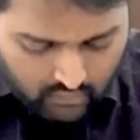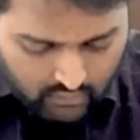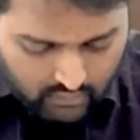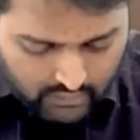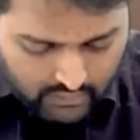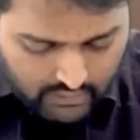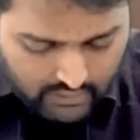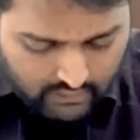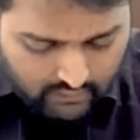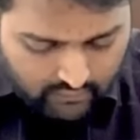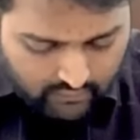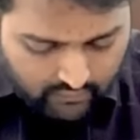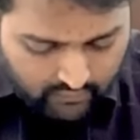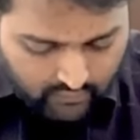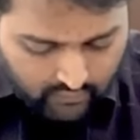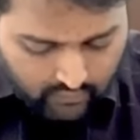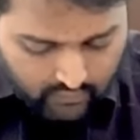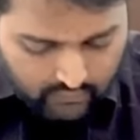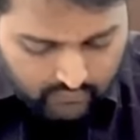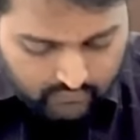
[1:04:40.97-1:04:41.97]
Next, the fifth
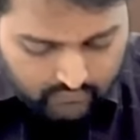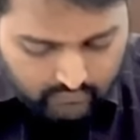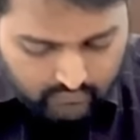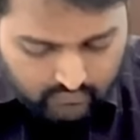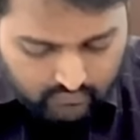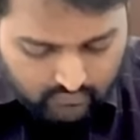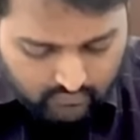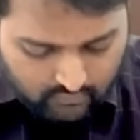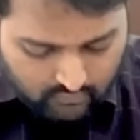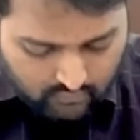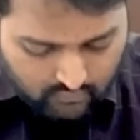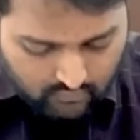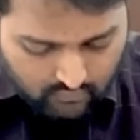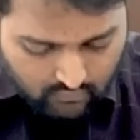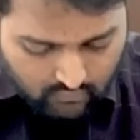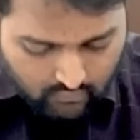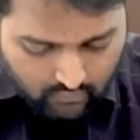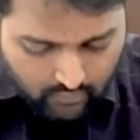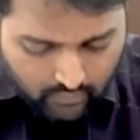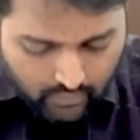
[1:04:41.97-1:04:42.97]
one.
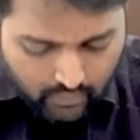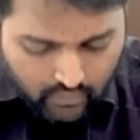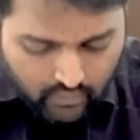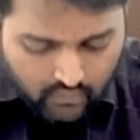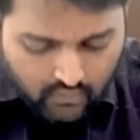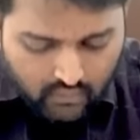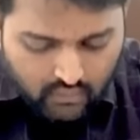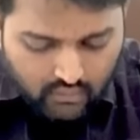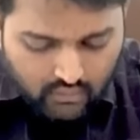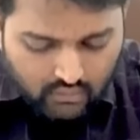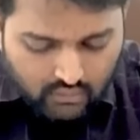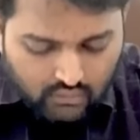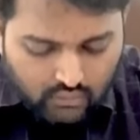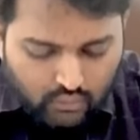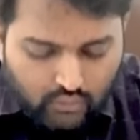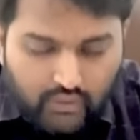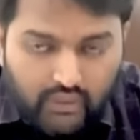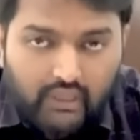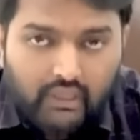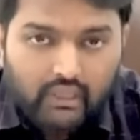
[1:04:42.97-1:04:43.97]
So
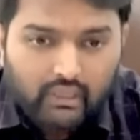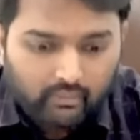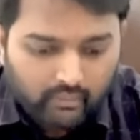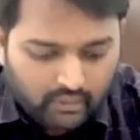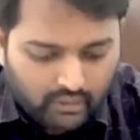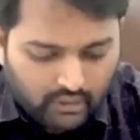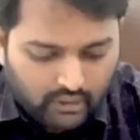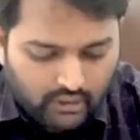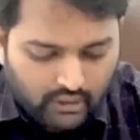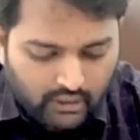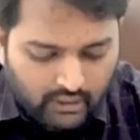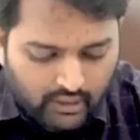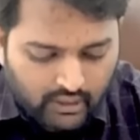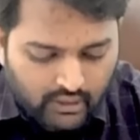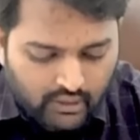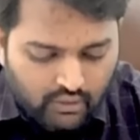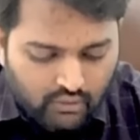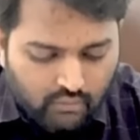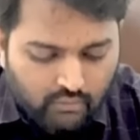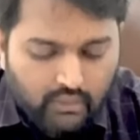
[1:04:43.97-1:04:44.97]
D Limited
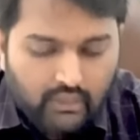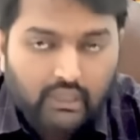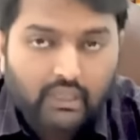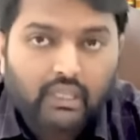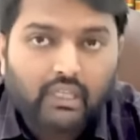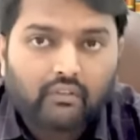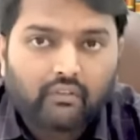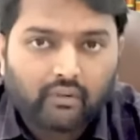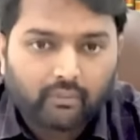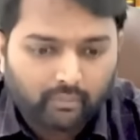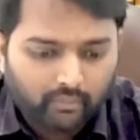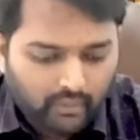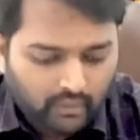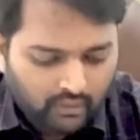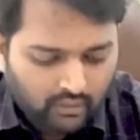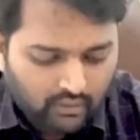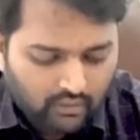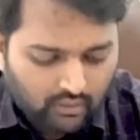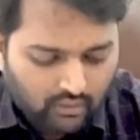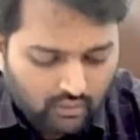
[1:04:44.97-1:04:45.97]
intends to buy an
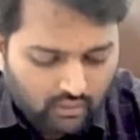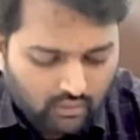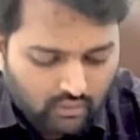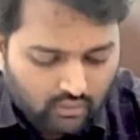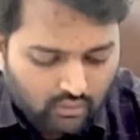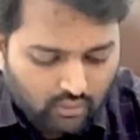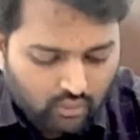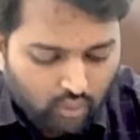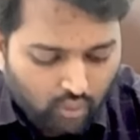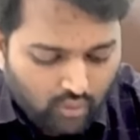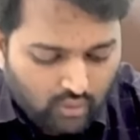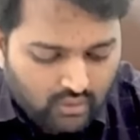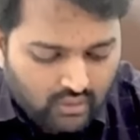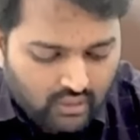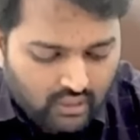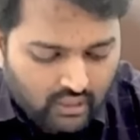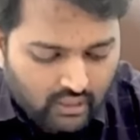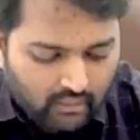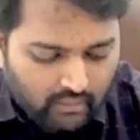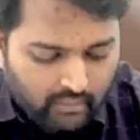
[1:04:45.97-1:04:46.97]
equipment. Quotes
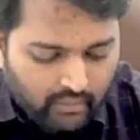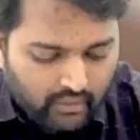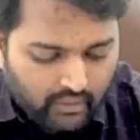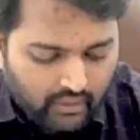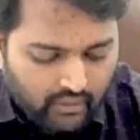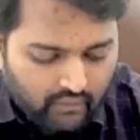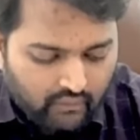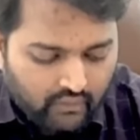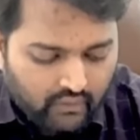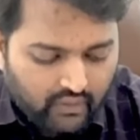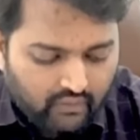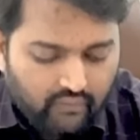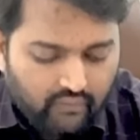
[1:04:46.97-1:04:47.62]
are obtained for